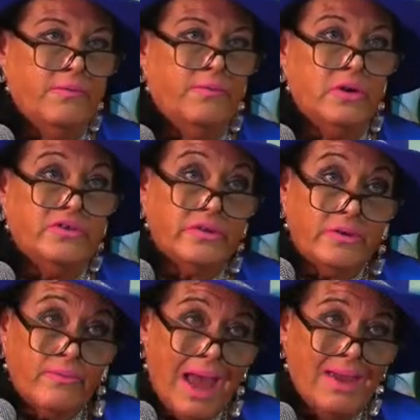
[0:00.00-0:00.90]
for
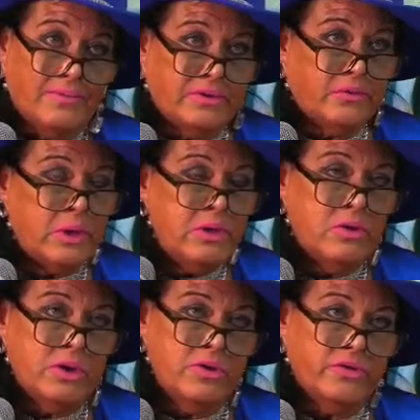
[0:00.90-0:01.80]
survivors, when
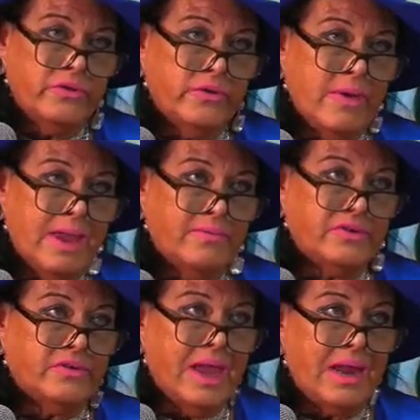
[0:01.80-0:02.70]
you're in your survivor
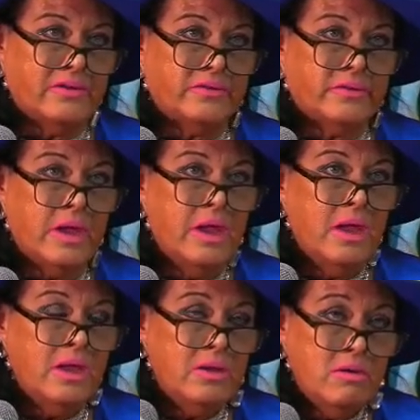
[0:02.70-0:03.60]
status,
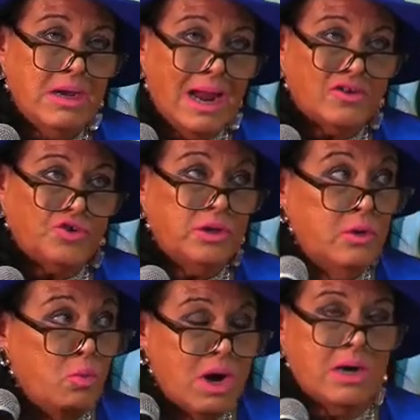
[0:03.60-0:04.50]
you can actually
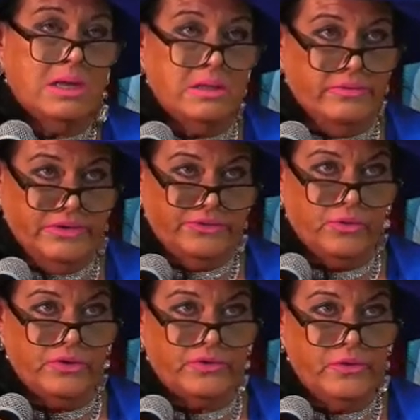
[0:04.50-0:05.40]
work in the resorts.